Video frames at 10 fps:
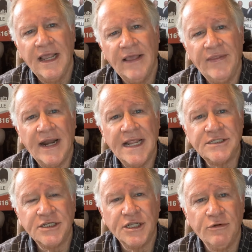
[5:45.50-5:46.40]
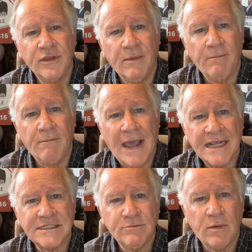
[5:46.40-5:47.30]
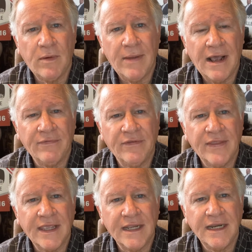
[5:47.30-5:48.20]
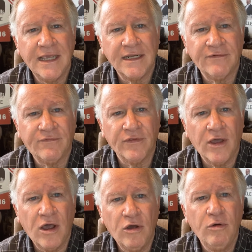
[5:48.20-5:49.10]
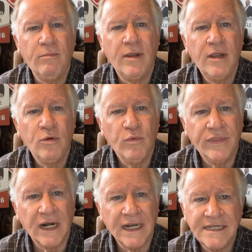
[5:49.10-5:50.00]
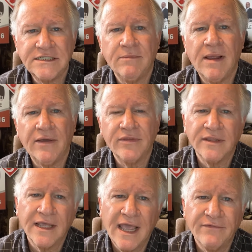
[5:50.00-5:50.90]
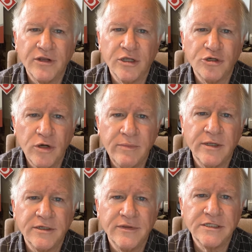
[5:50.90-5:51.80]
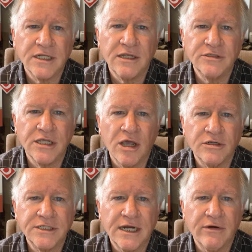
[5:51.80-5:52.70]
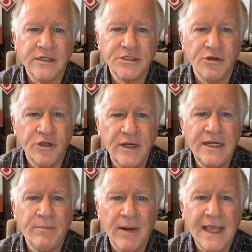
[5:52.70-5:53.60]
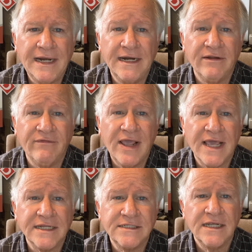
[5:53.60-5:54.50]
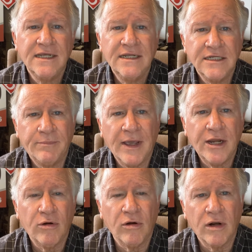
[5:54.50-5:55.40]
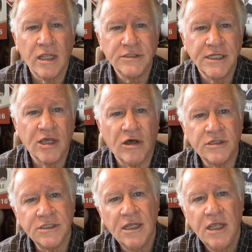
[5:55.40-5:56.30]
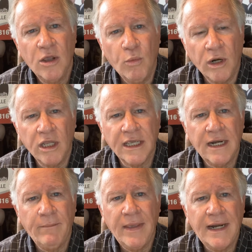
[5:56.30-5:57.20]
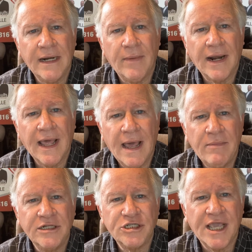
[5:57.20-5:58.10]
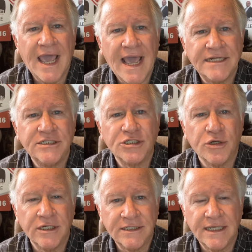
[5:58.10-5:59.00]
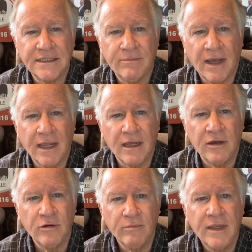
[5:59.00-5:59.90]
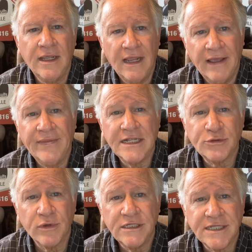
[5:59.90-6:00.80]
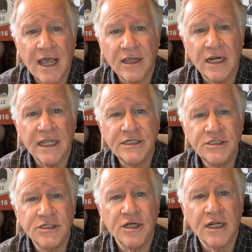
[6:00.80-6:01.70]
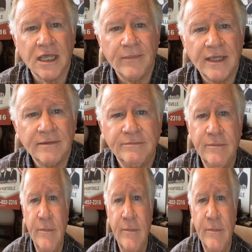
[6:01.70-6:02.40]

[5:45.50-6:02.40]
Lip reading: and that has to do with the maximum amount that they can get for the home with the least amount that they have to contribute to this closing cost area. So you need to plan in advance to pay your own closing costs. We'll look in a minute about how much cash it's going to take to buy a home, and that's where this calculation is going to come in.